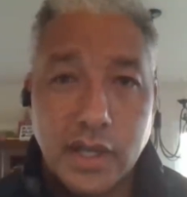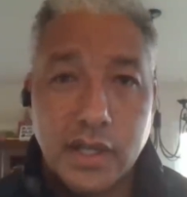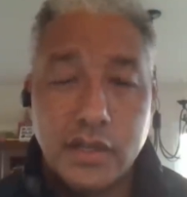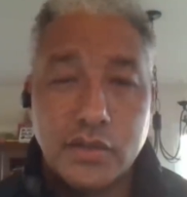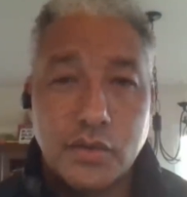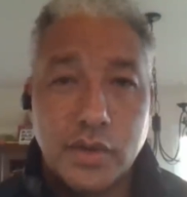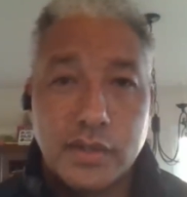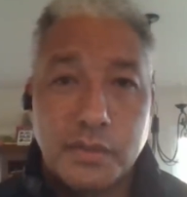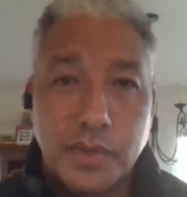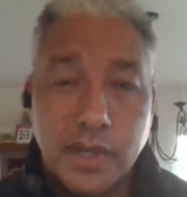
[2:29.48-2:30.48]
It is going
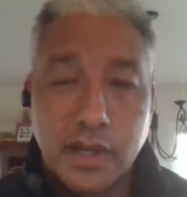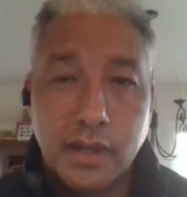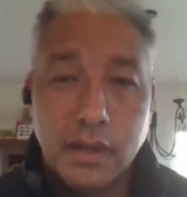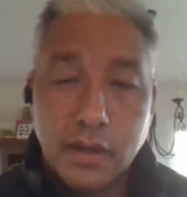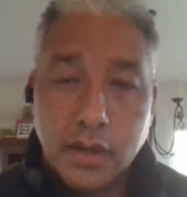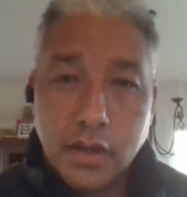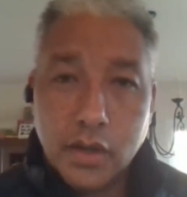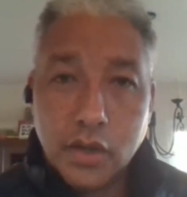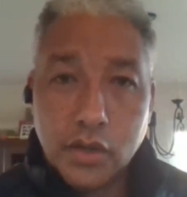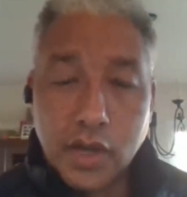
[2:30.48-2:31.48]
to be,
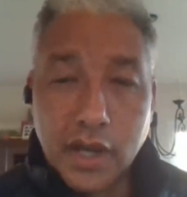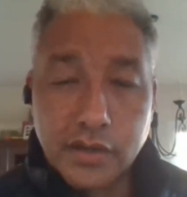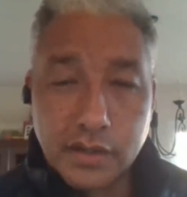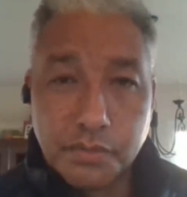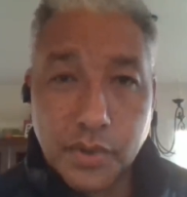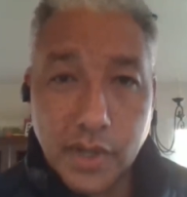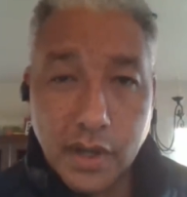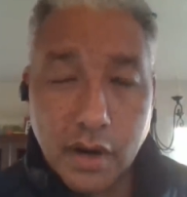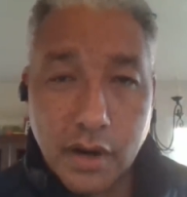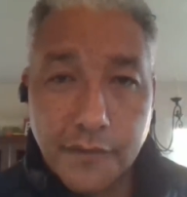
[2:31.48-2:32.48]
you guys are going to play
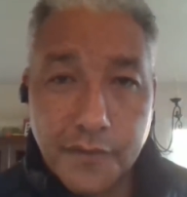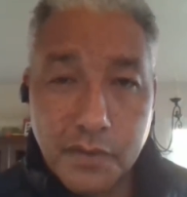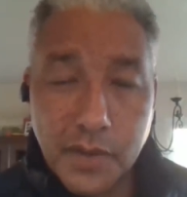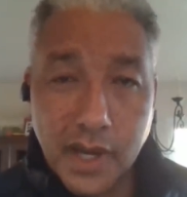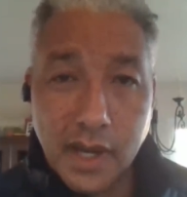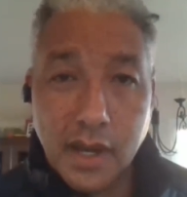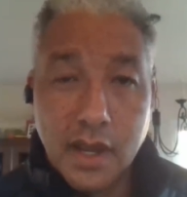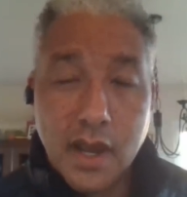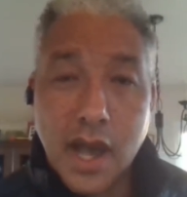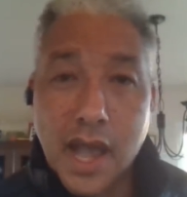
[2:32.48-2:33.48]
hard for me.
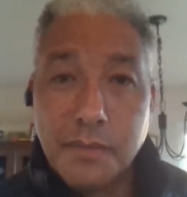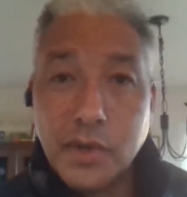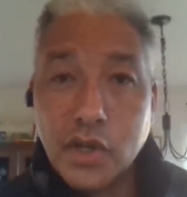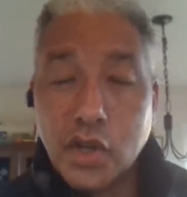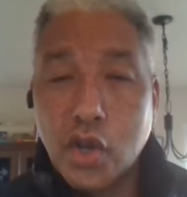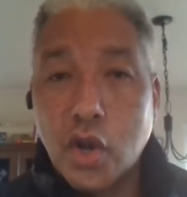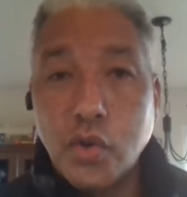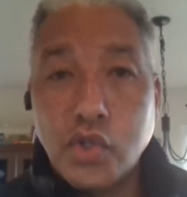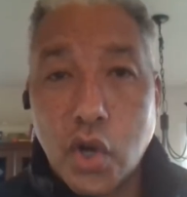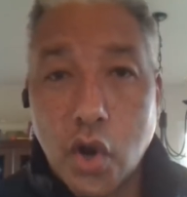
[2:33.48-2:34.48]
I'm going to
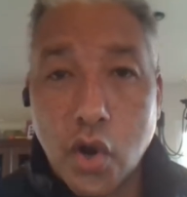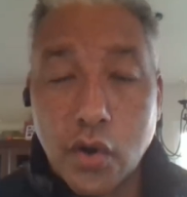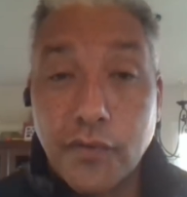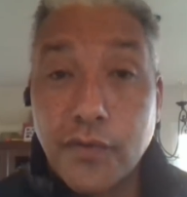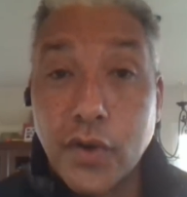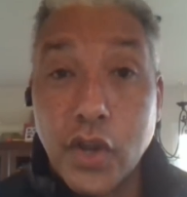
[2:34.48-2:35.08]
coach hard for